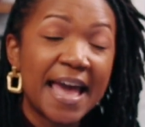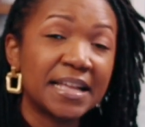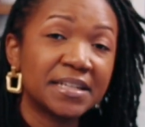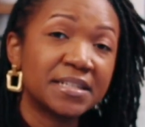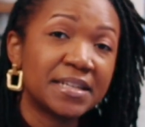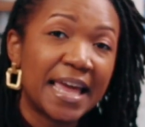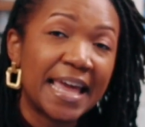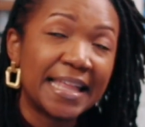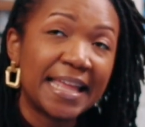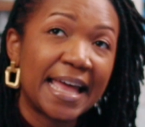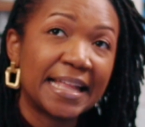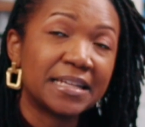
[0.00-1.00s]
and
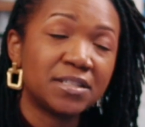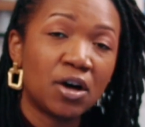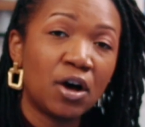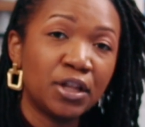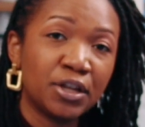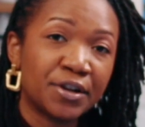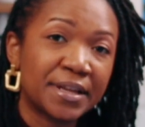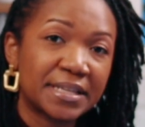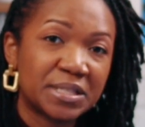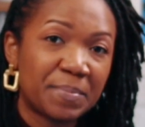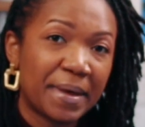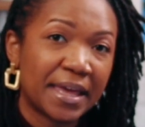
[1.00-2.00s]
in an adult
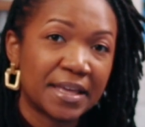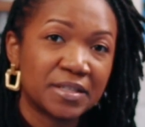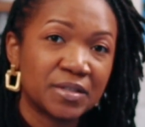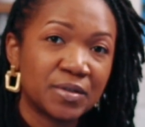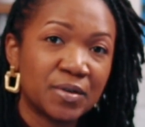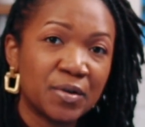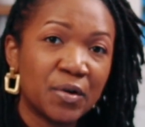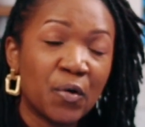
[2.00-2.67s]
learning space,